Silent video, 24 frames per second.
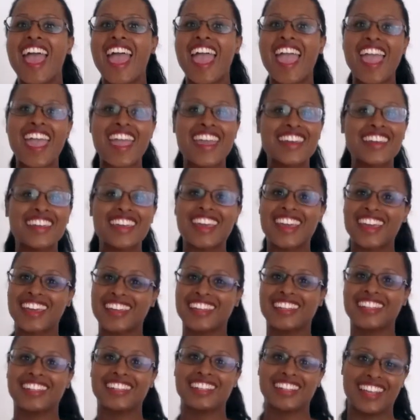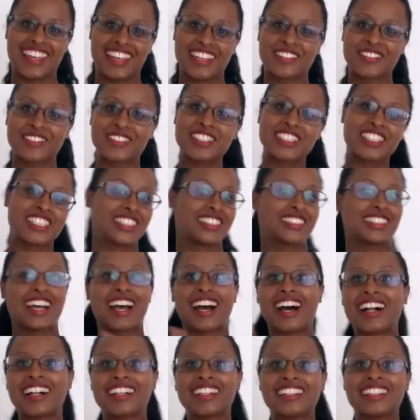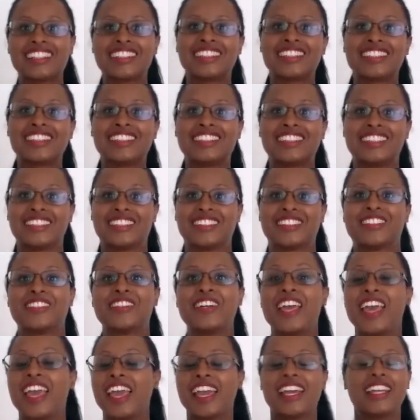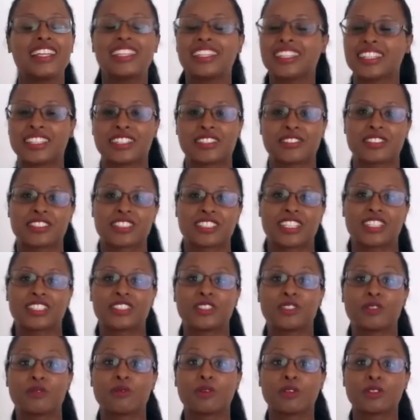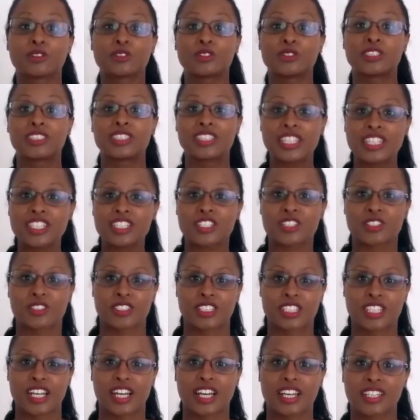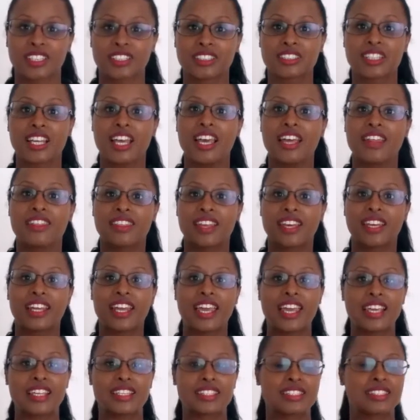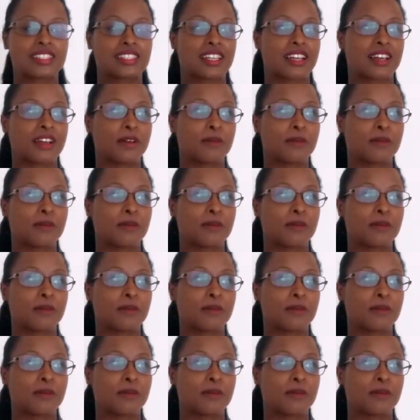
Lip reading: any language, Italian, any language that you want to teach your child. Then it's